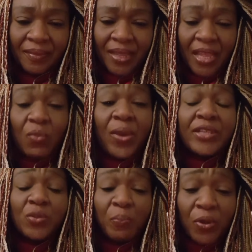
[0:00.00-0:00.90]
He
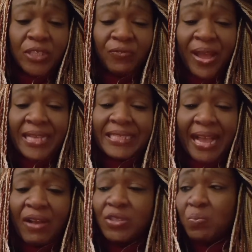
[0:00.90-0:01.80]
went to Potiphar's
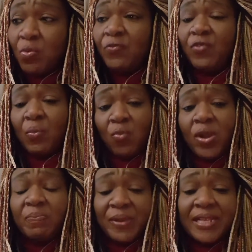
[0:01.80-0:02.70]
house, moved from
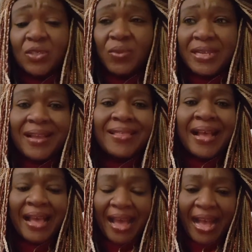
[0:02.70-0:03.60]
one place to another
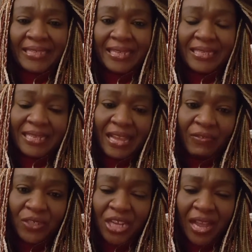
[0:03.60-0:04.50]
as a
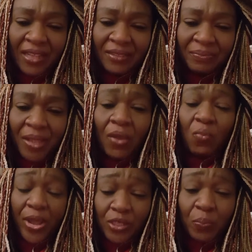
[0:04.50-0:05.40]
slave child,
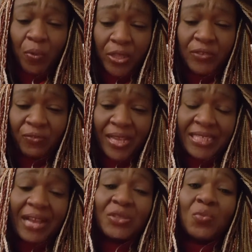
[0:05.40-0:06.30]
went to Potiphar's
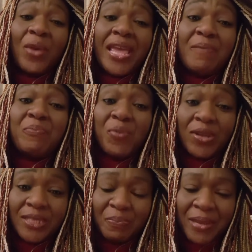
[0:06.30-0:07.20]
house where he
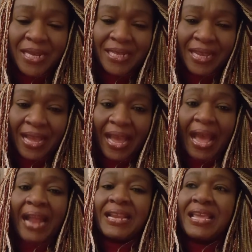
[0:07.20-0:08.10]
prospered,
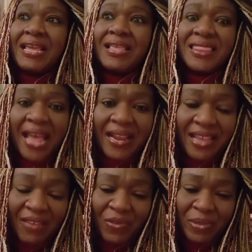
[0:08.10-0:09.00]
and he then
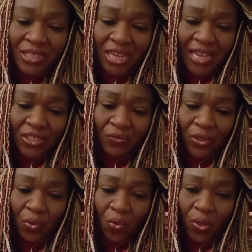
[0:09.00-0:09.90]
gave him in charge of
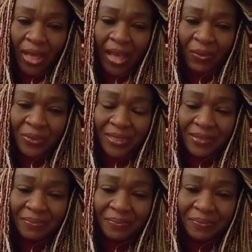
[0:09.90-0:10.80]
the whole house.
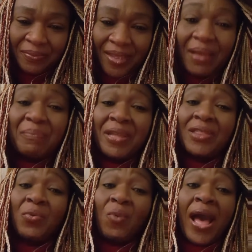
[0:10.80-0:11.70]
But
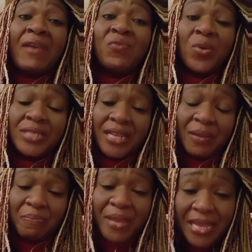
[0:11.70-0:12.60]
the wife wanted
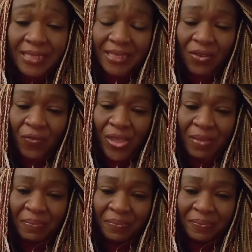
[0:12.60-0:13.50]
a piece of him.